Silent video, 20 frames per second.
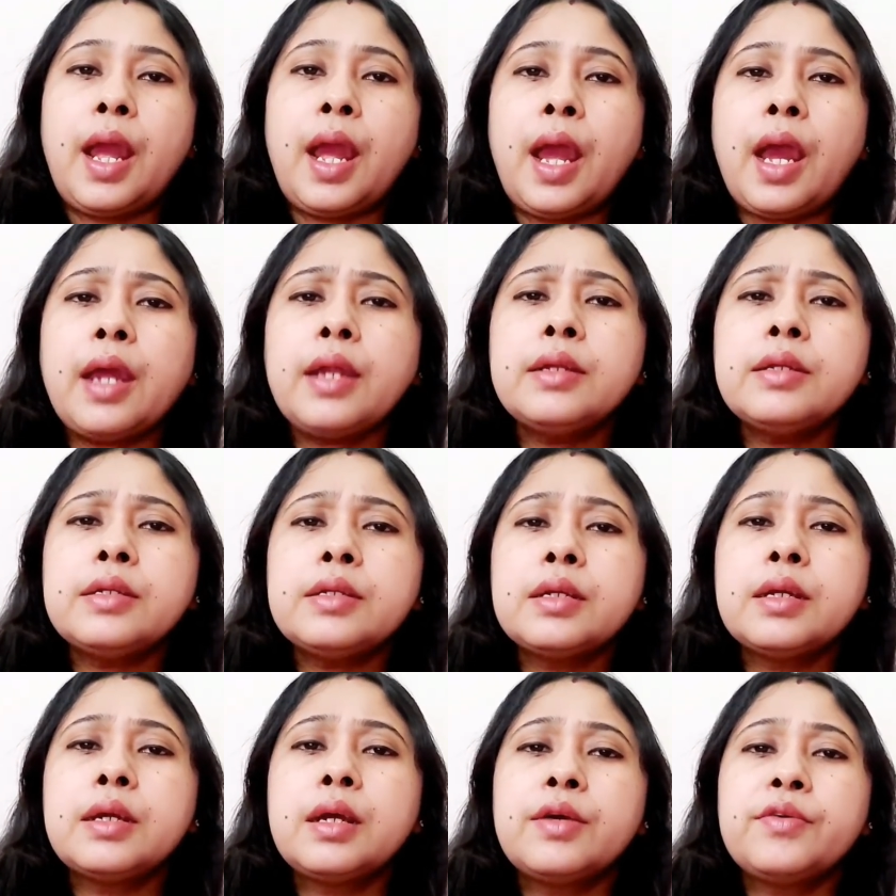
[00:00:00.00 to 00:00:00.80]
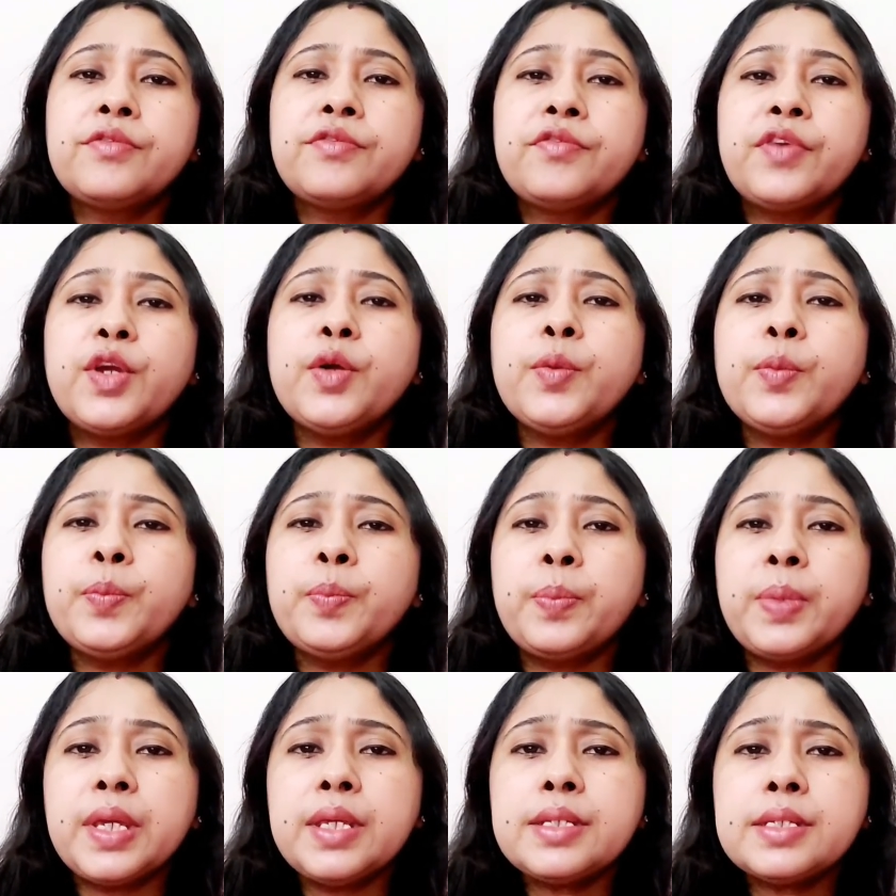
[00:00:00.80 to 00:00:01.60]
Add
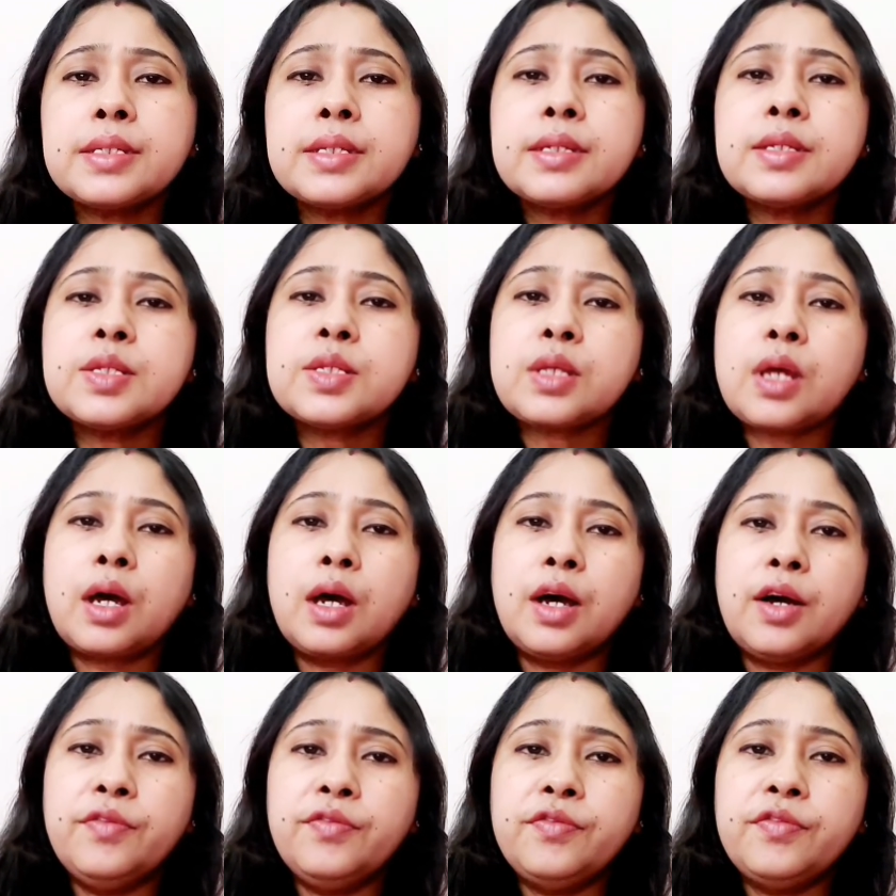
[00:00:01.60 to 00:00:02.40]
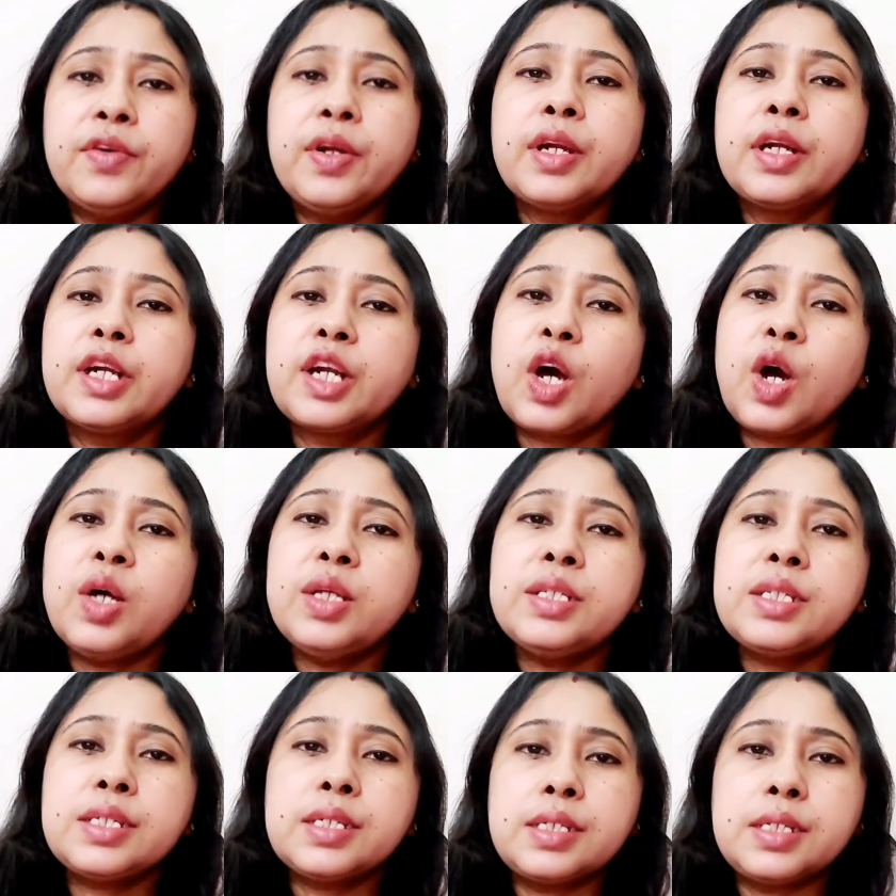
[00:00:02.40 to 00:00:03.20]
few pieces of
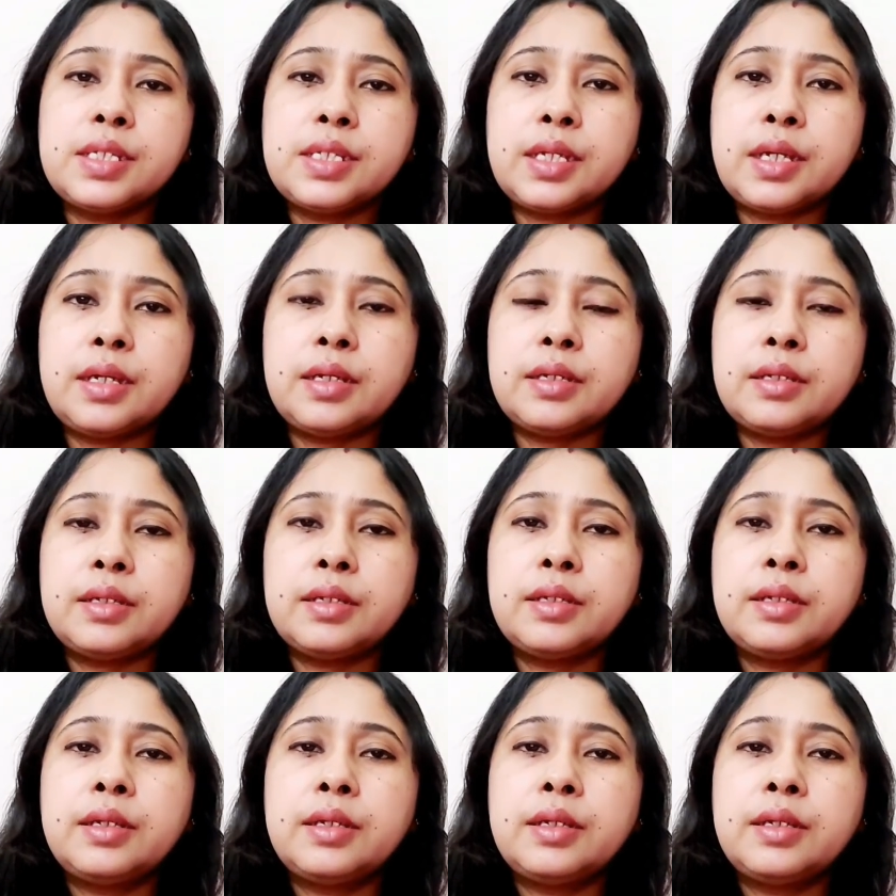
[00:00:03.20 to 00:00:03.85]
raw ginger.